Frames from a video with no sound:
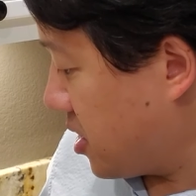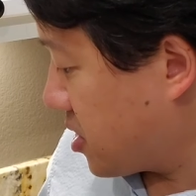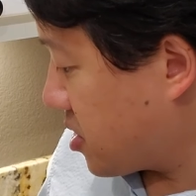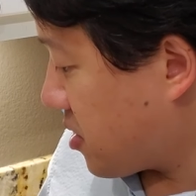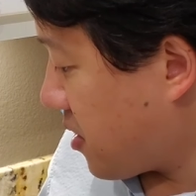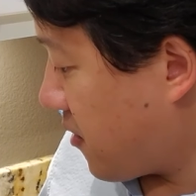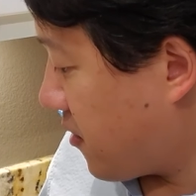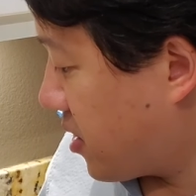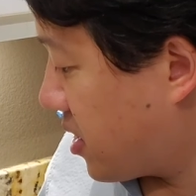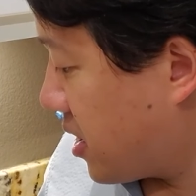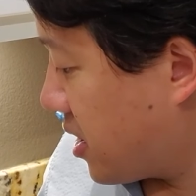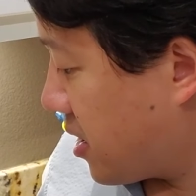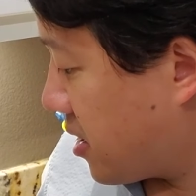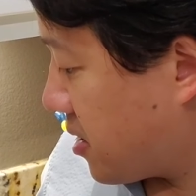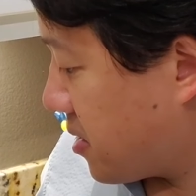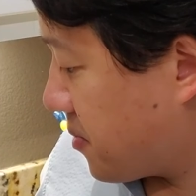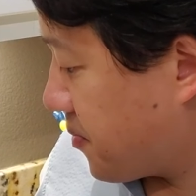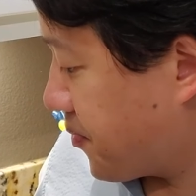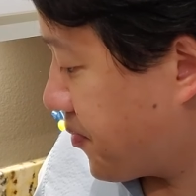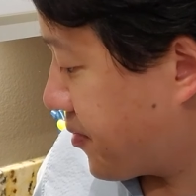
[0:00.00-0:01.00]
So
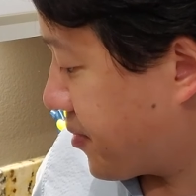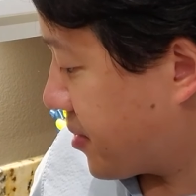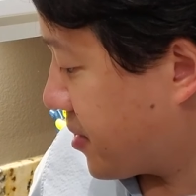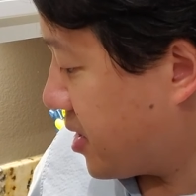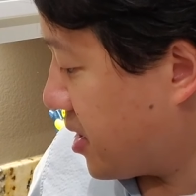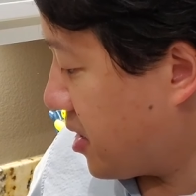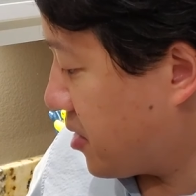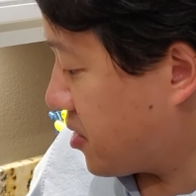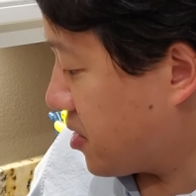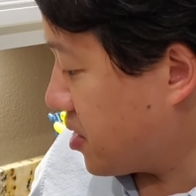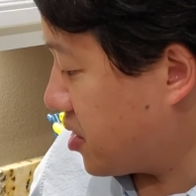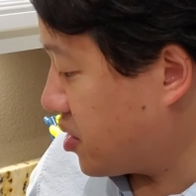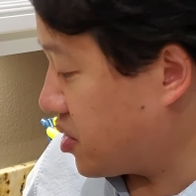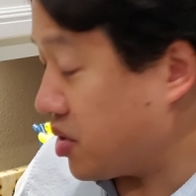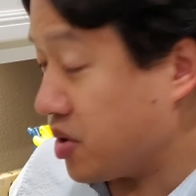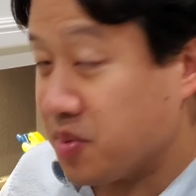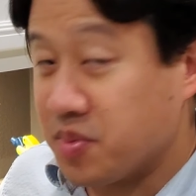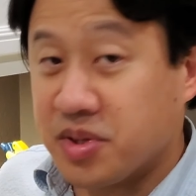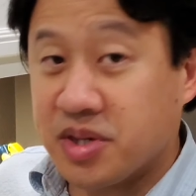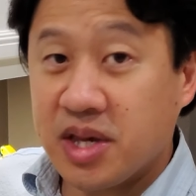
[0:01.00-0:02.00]
everything the other
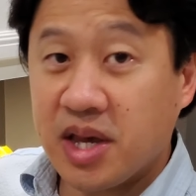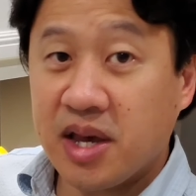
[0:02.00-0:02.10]
YouTubers